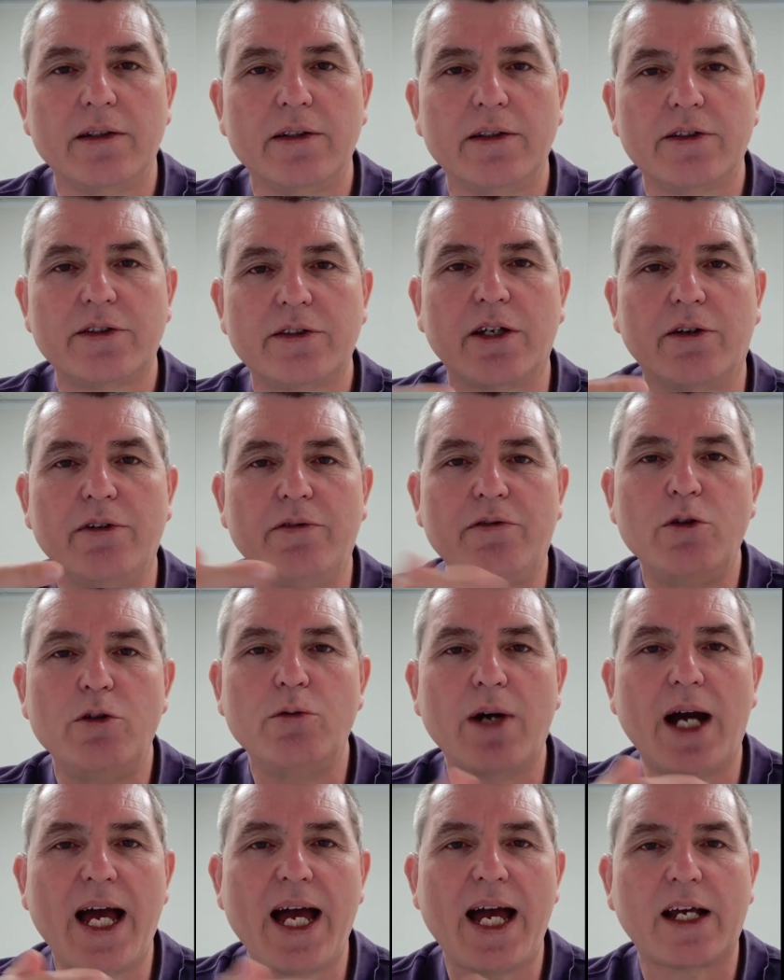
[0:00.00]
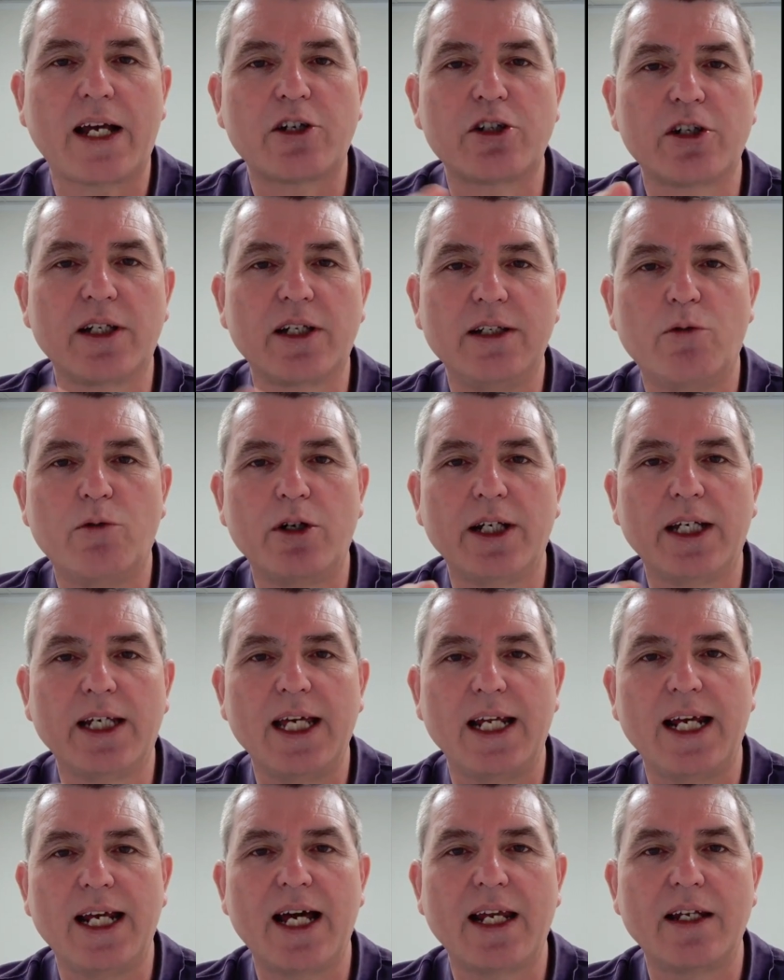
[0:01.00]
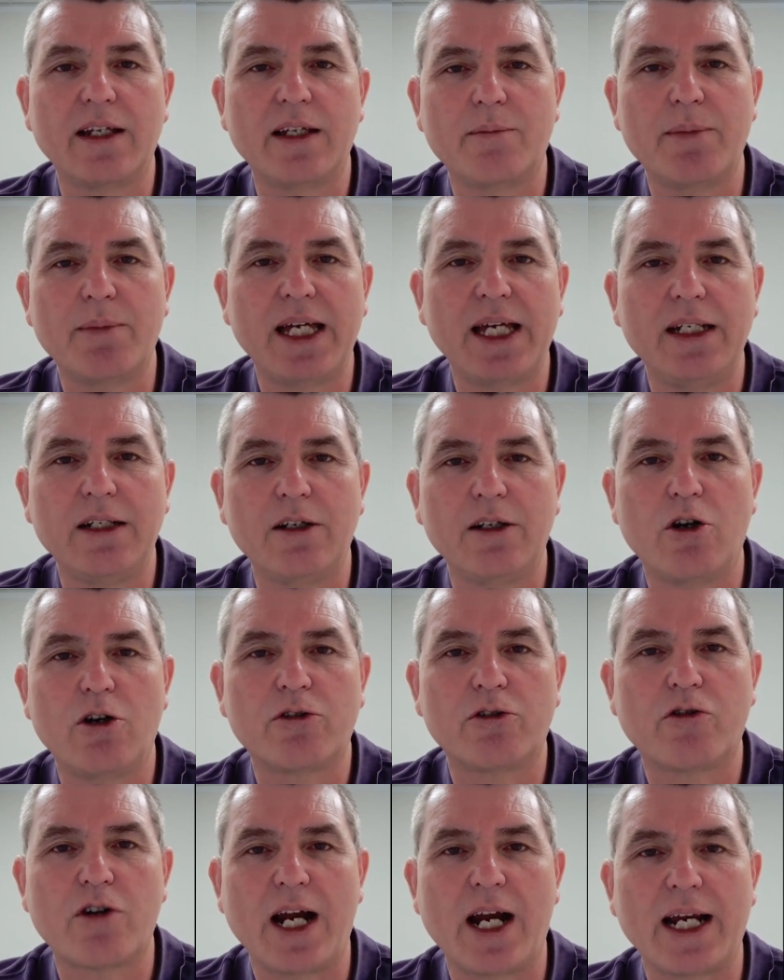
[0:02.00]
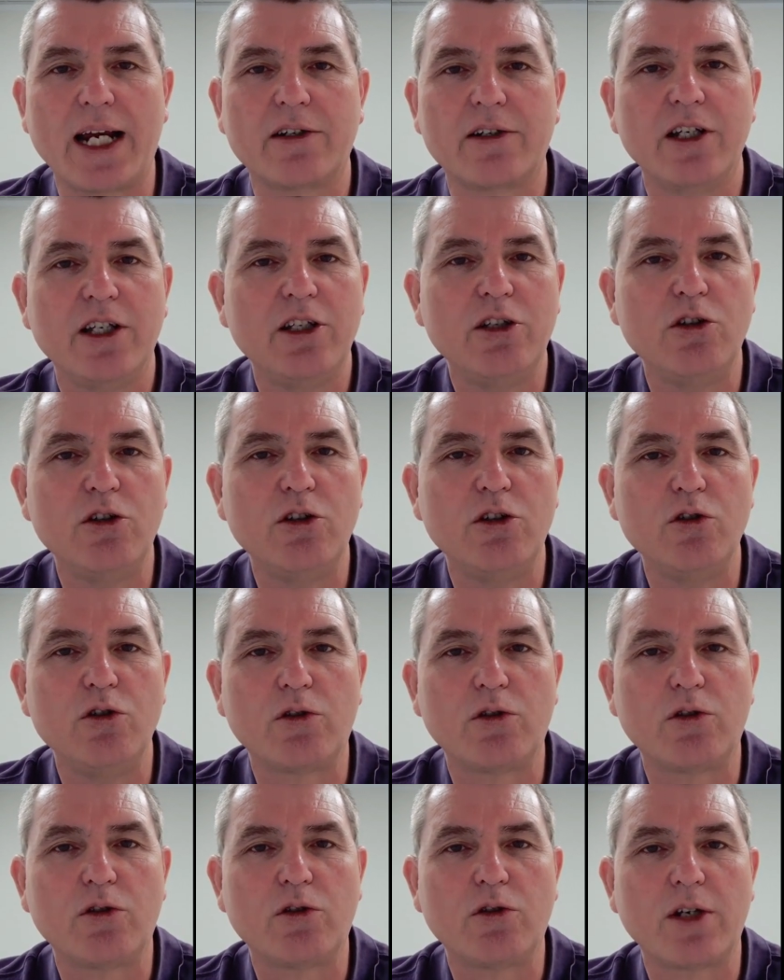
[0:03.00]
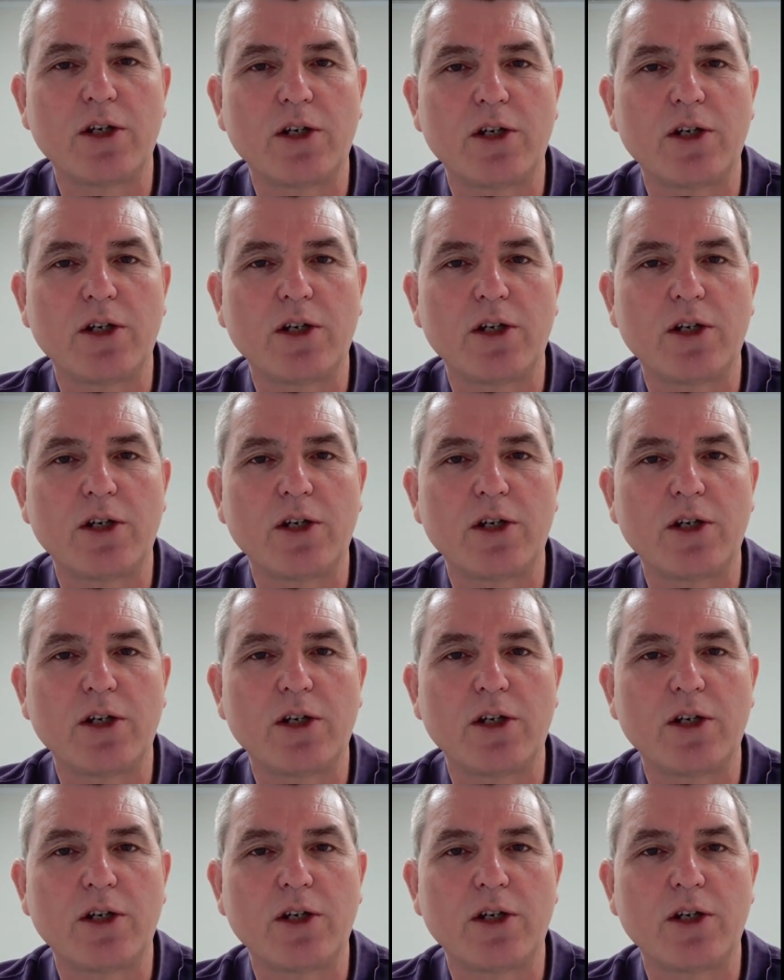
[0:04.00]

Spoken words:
So if you actually want to get out of the main contract, you can't.